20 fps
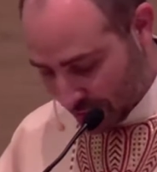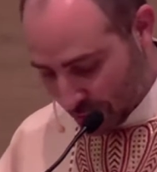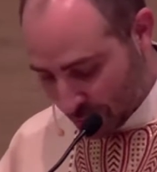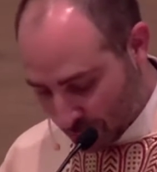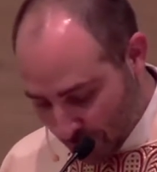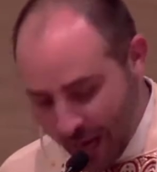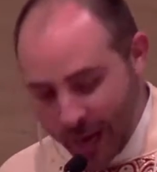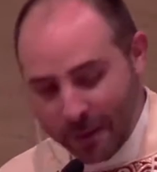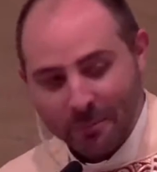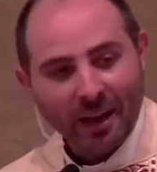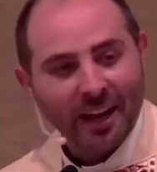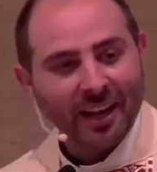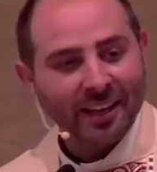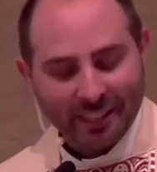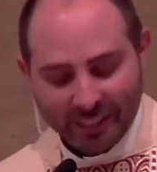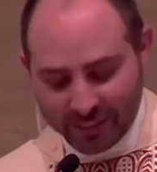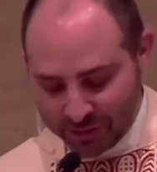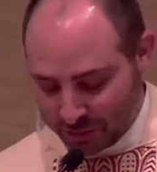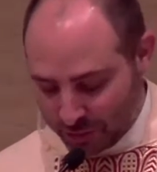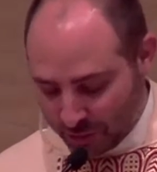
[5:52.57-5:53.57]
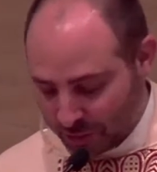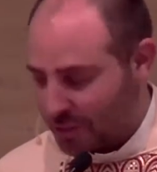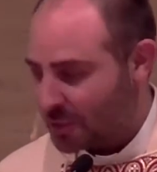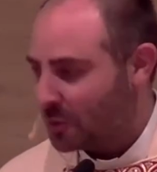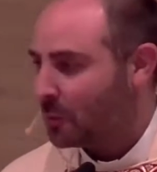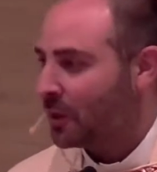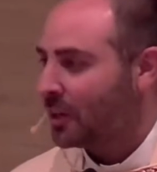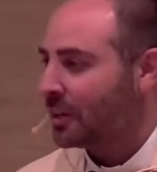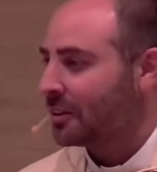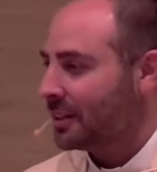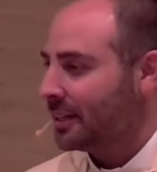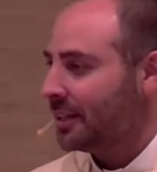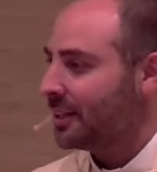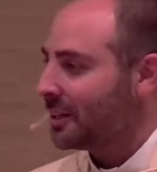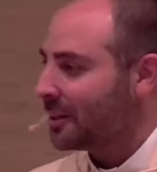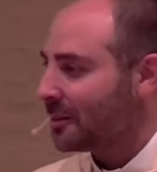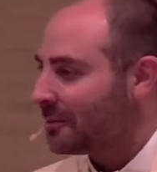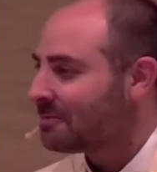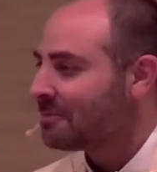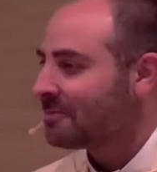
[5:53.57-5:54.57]
"Rabbi, it is good that we are
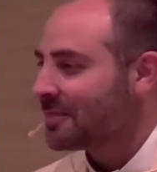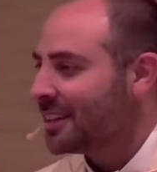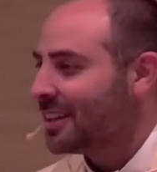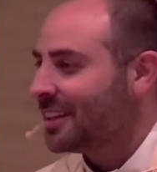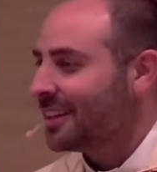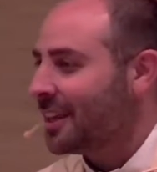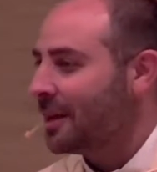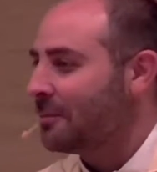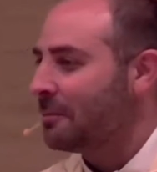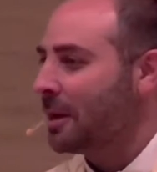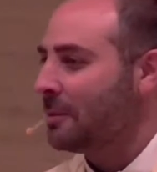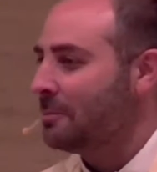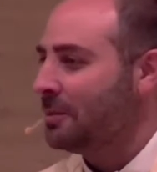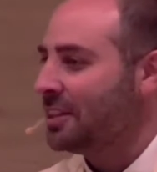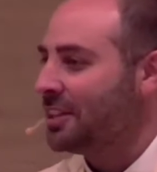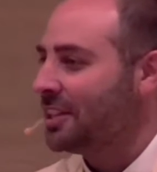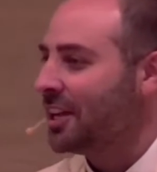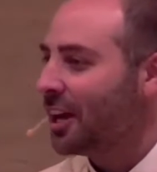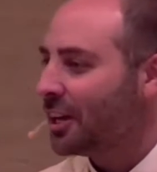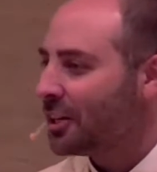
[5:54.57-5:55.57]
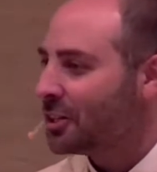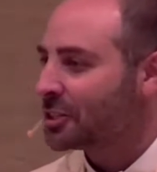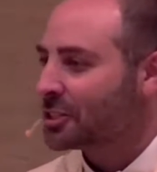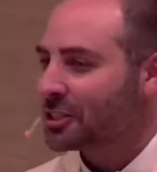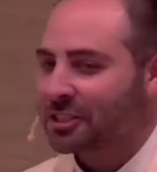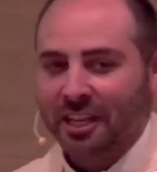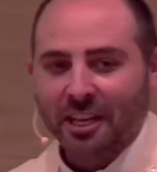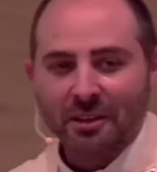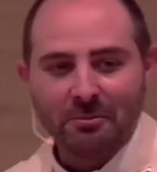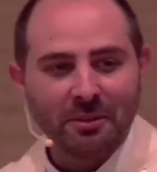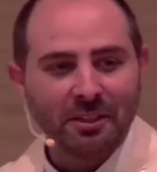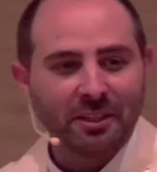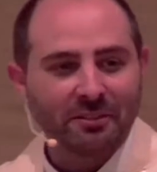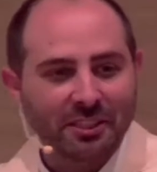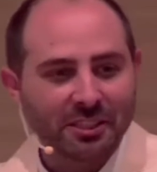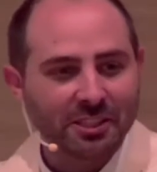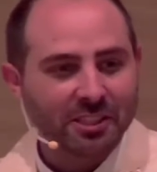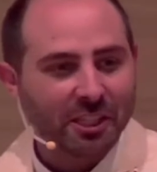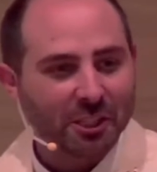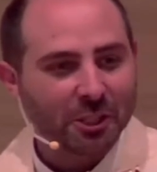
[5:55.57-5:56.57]
here." That might be the understatement of the
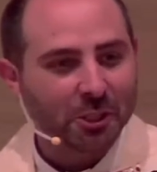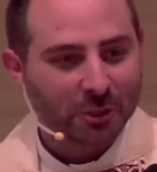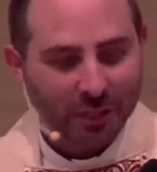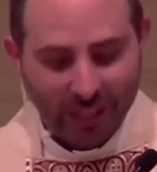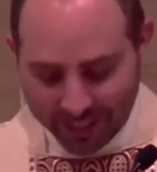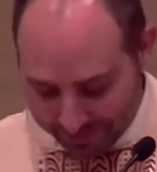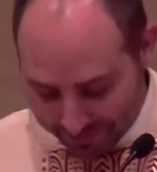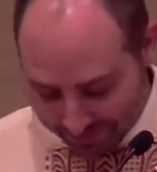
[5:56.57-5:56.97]
century.